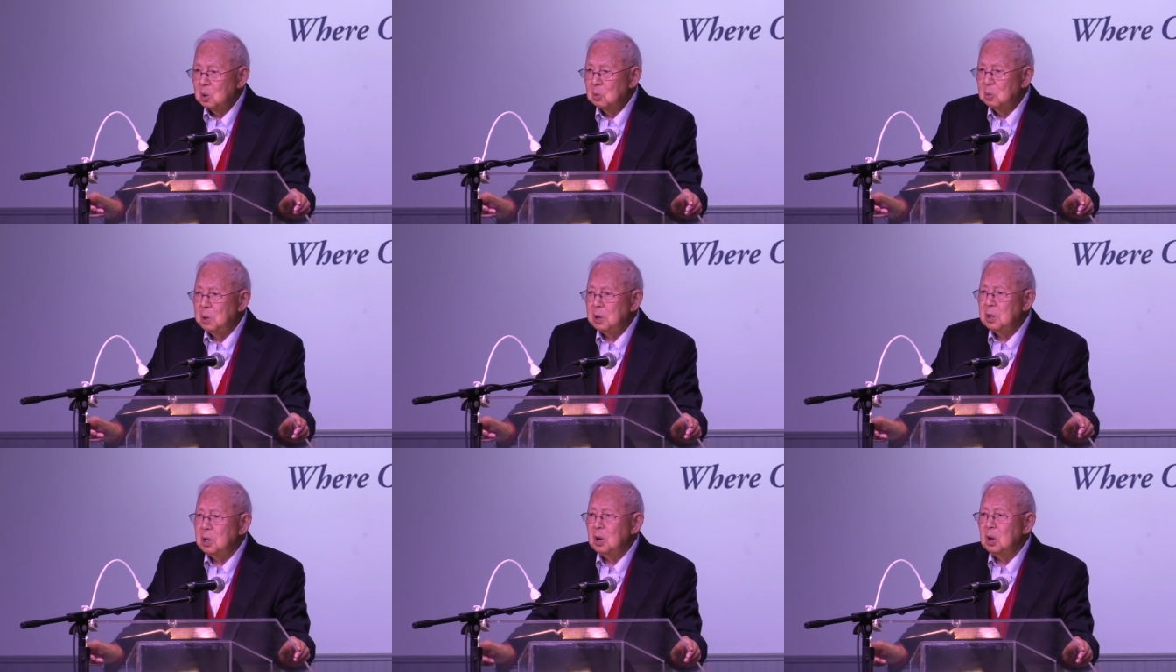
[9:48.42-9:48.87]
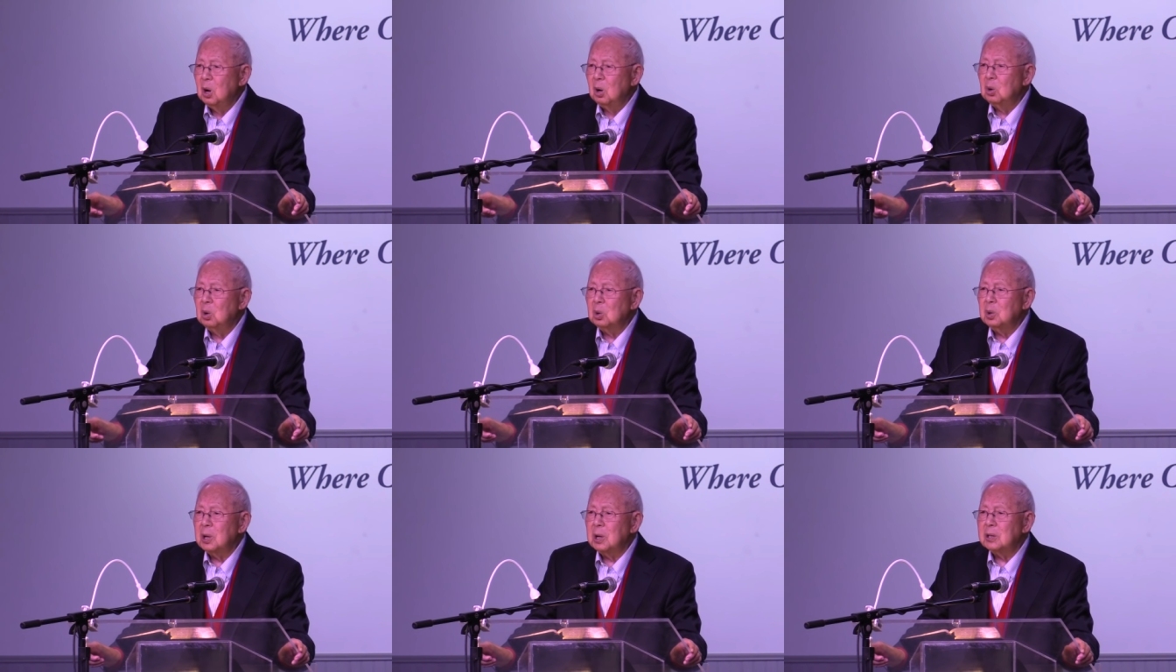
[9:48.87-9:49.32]
We
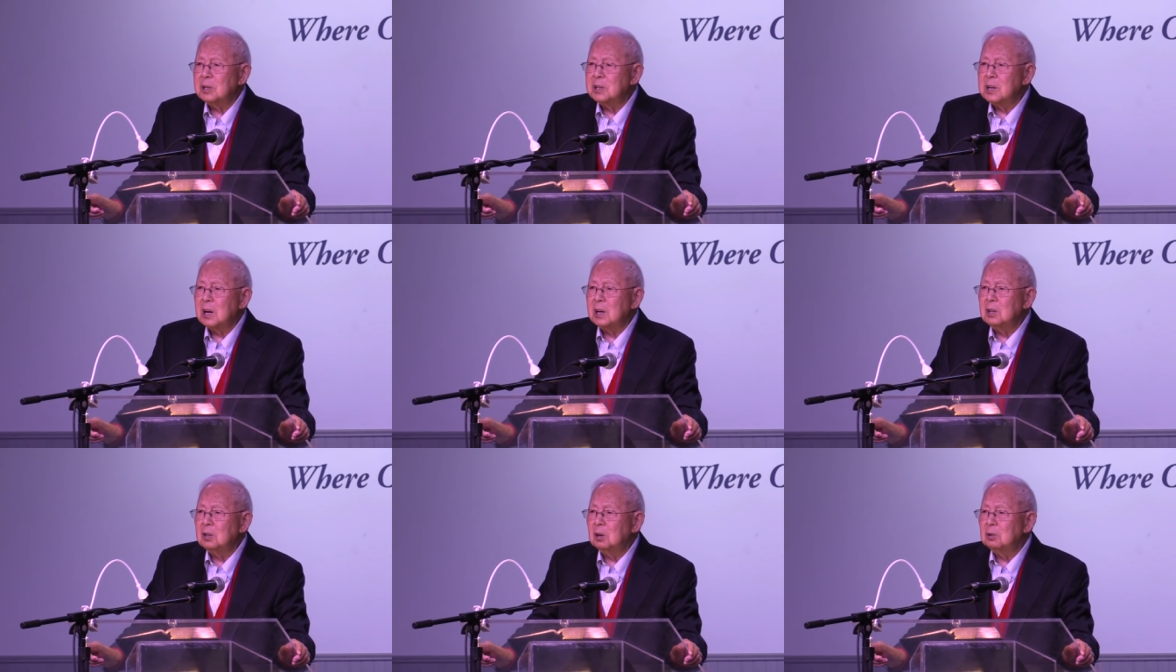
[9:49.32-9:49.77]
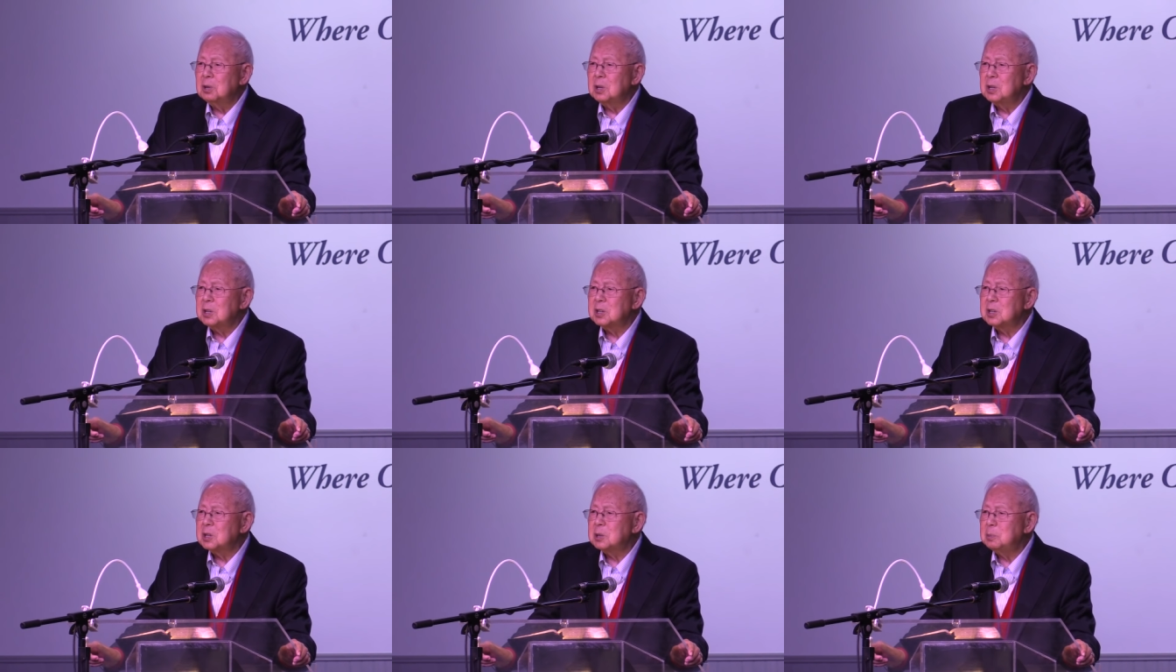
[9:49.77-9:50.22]
know that
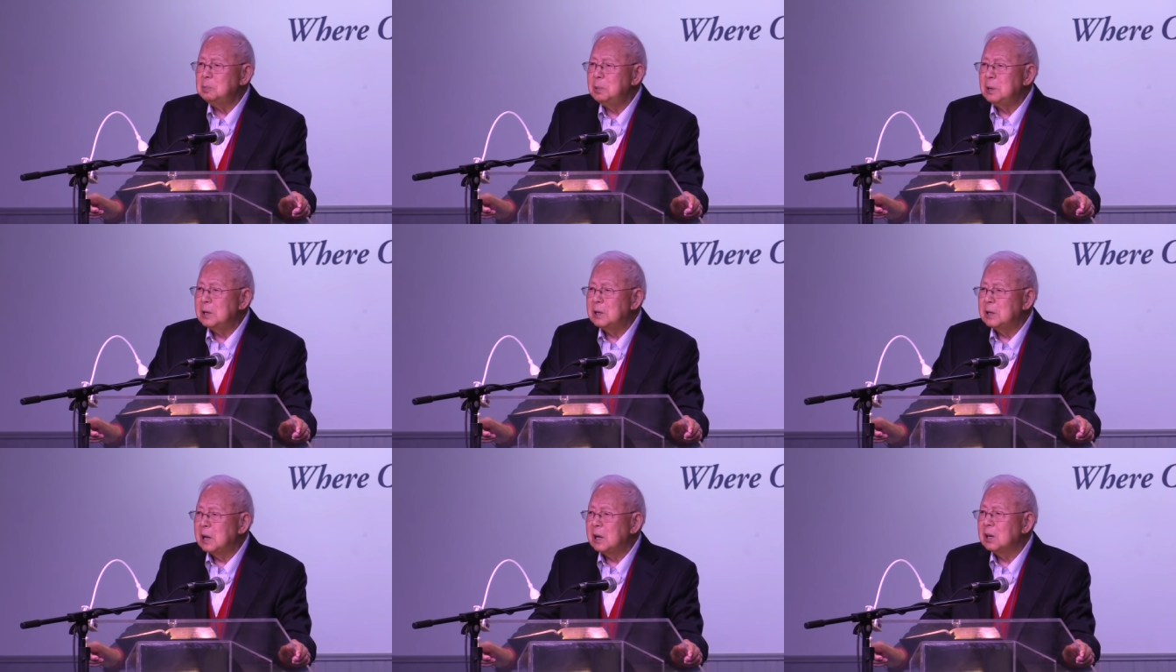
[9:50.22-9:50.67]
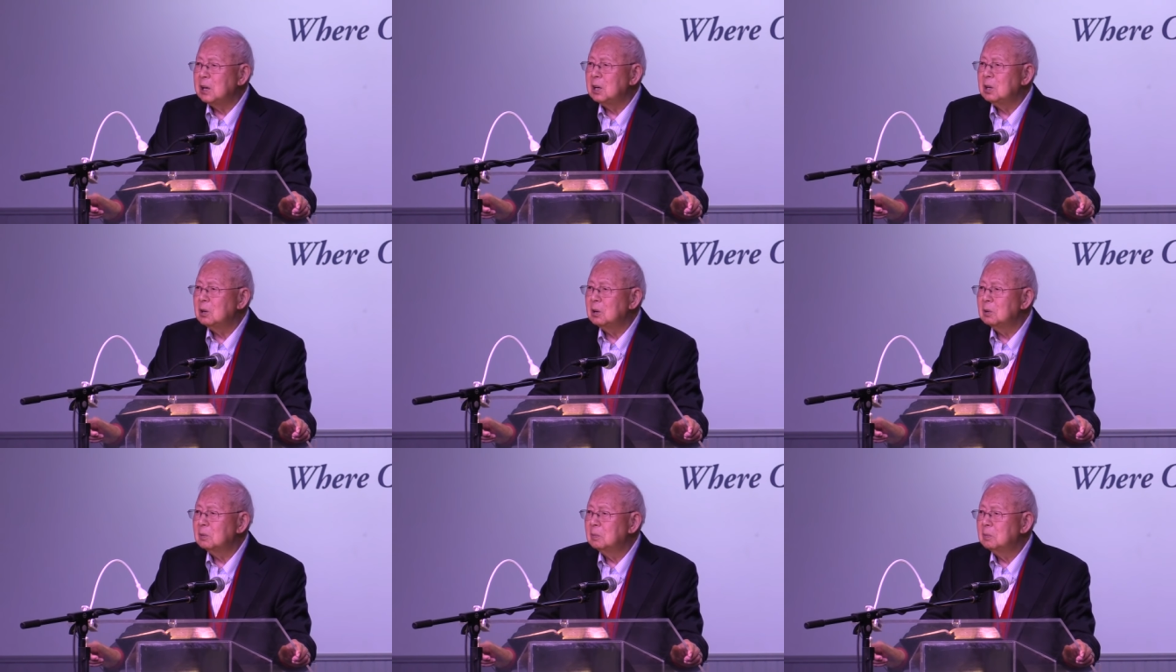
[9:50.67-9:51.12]
generally speaking,